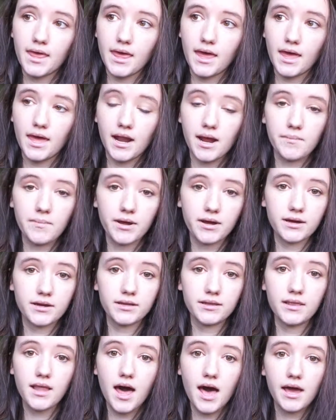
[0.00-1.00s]
and I'm not
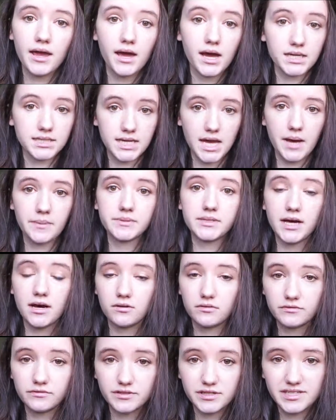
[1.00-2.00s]
gonna lie, I tapped
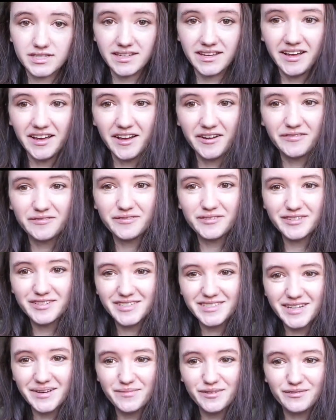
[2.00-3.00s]
out for
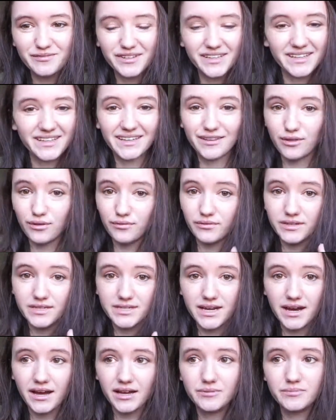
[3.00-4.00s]
some of it, like 3
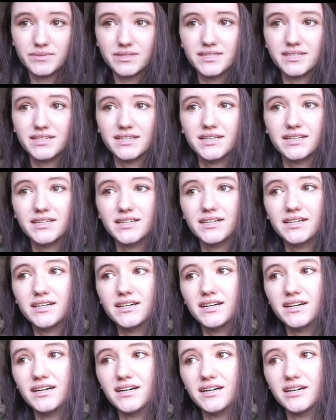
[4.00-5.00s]
times.
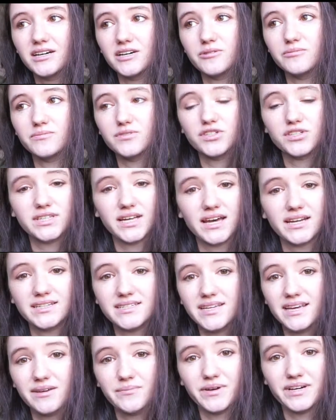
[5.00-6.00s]
Just had to
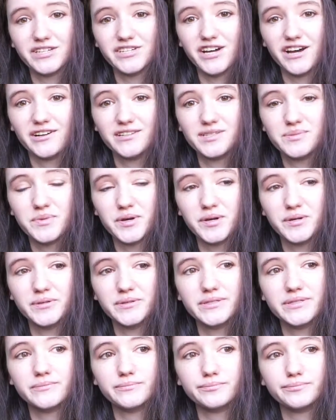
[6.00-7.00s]
take my child's
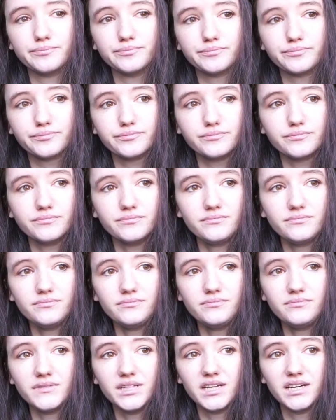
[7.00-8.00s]
pose,
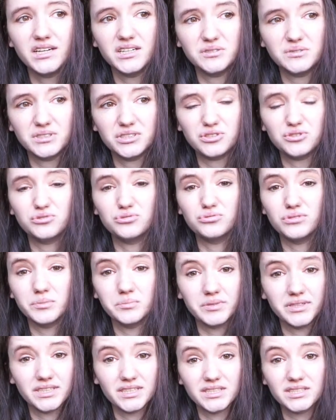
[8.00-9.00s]
and I was
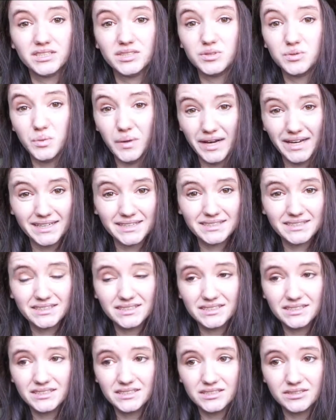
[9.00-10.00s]
dripping sweat,
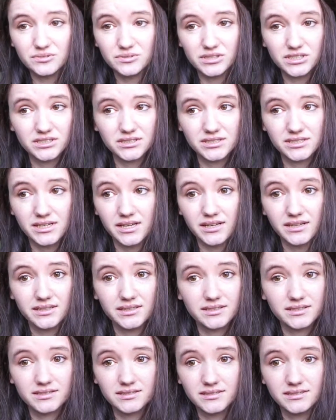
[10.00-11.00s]
which is
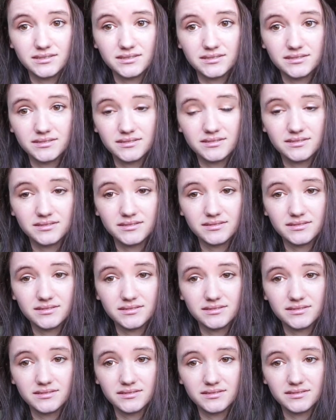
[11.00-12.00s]
like
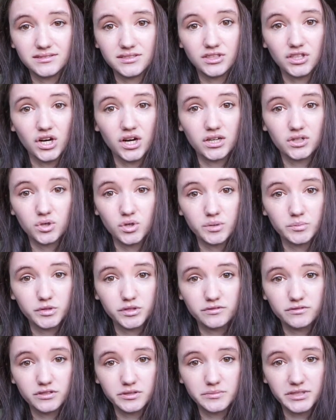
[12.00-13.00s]
not
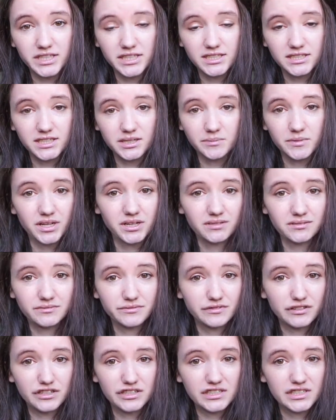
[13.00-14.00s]
normal for me. I'm not a
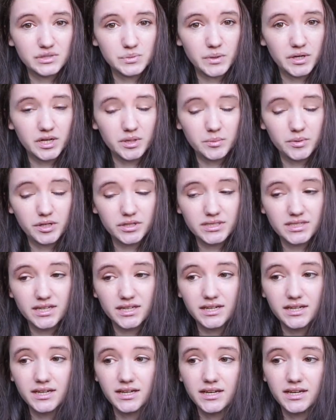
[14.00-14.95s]
very sweaty person.